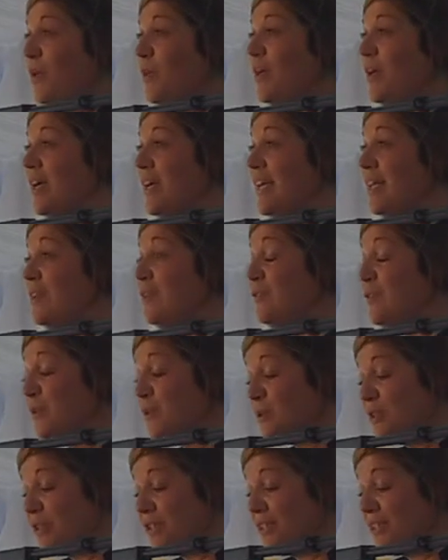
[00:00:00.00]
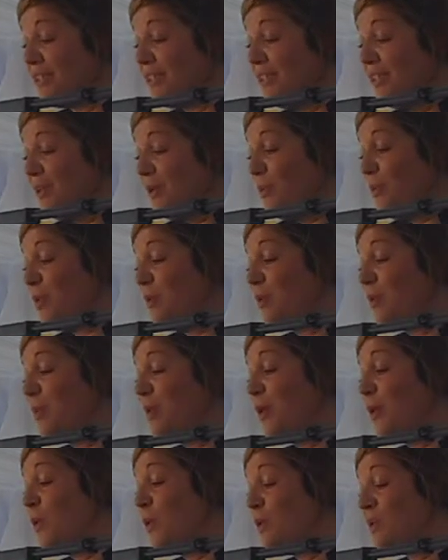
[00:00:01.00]
where in the future, we will
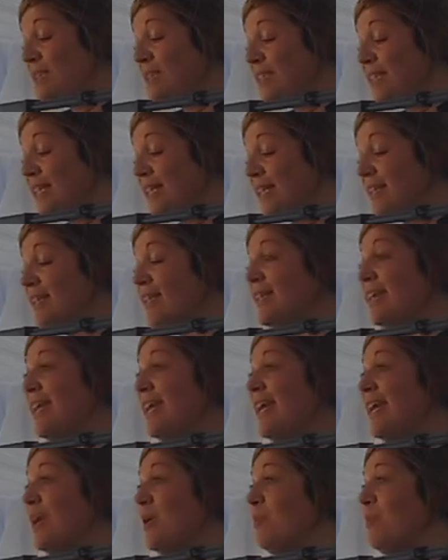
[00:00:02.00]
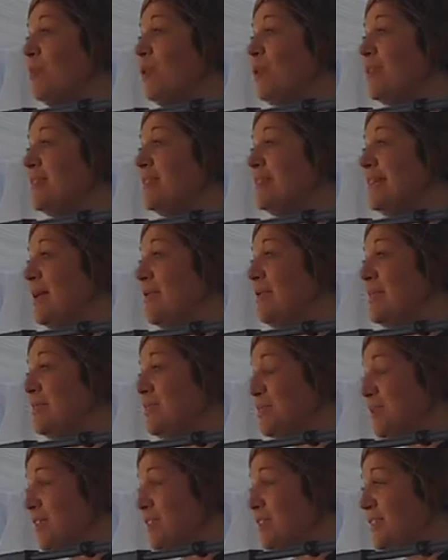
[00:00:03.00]
be hosting cooking and product
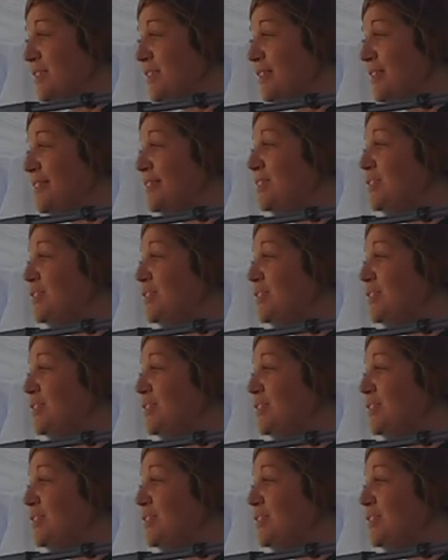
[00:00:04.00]
demonstrations